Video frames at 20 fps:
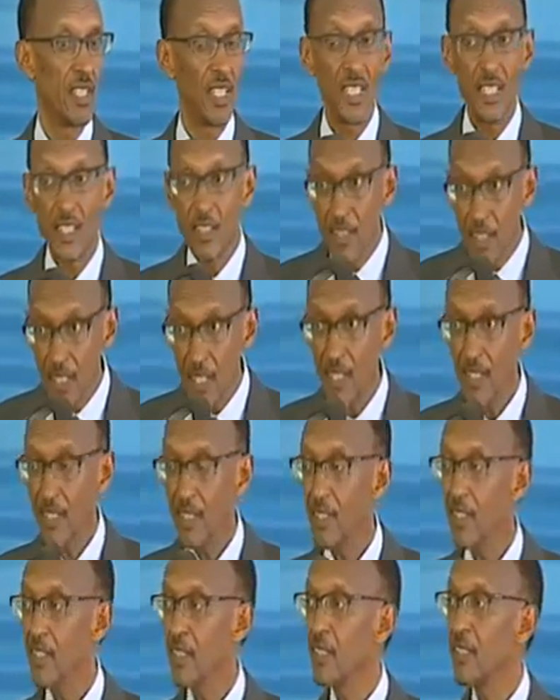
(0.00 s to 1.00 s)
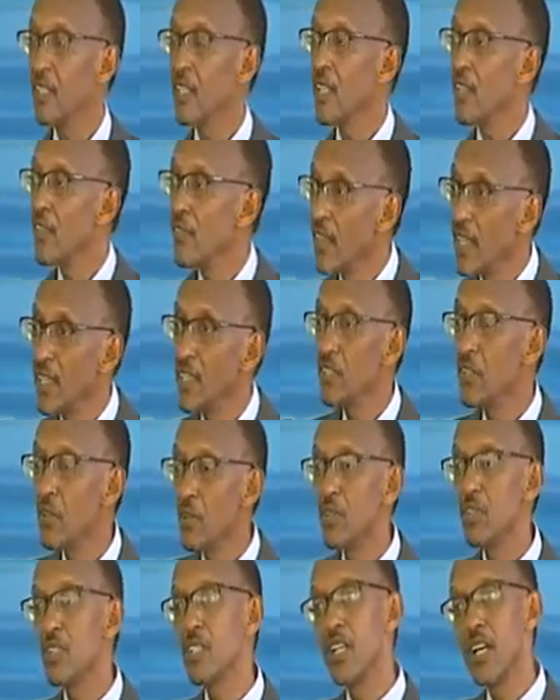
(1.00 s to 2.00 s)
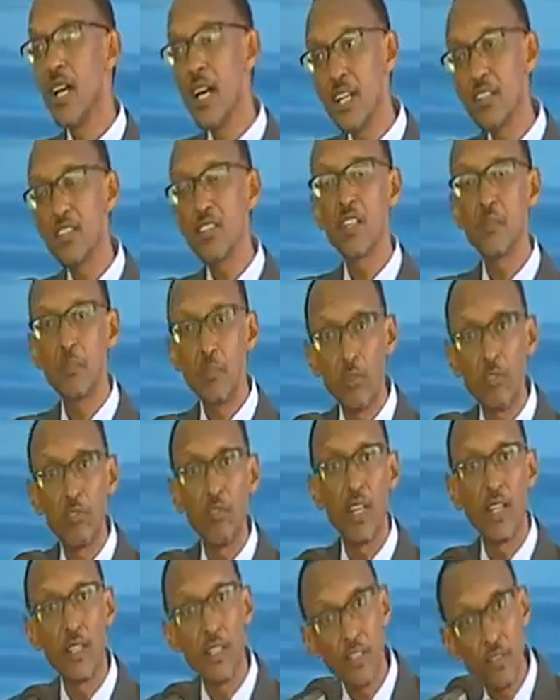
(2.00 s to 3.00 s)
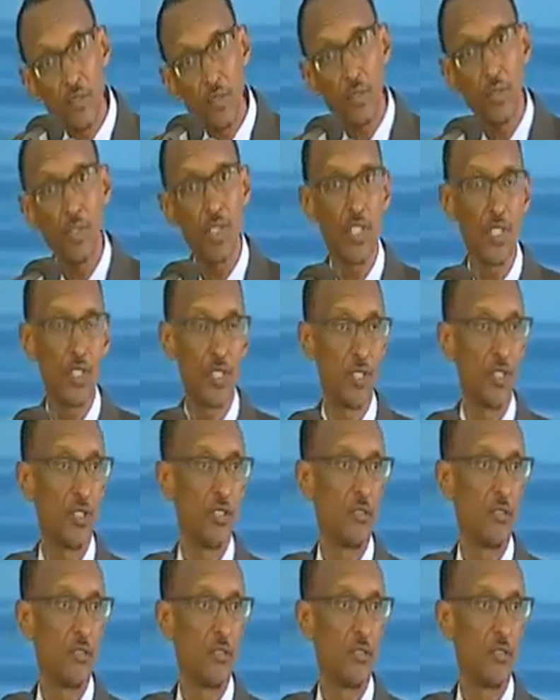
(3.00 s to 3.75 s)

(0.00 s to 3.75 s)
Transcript: In the end, they don't actually provide a solution.